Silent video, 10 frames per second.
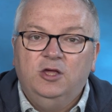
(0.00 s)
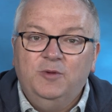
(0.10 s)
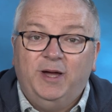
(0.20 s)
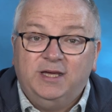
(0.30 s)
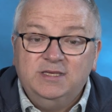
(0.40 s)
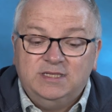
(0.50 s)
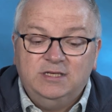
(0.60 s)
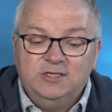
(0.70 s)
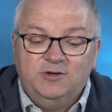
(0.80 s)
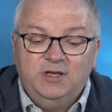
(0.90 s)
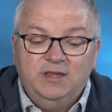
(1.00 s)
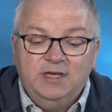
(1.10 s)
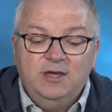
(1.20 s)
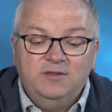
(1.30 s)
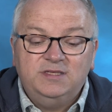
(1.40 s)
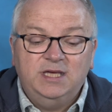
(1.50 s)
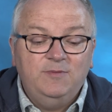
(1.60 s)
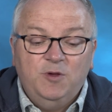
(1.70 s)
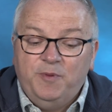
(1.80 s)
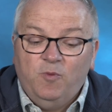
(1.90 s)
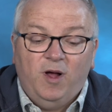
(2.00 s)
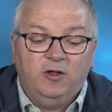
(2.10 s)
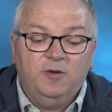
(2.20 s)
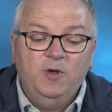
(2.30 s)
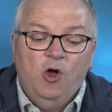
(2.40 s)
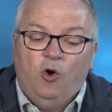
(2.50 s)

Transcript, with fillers: You might consider joining the youth team, you'd be welcome,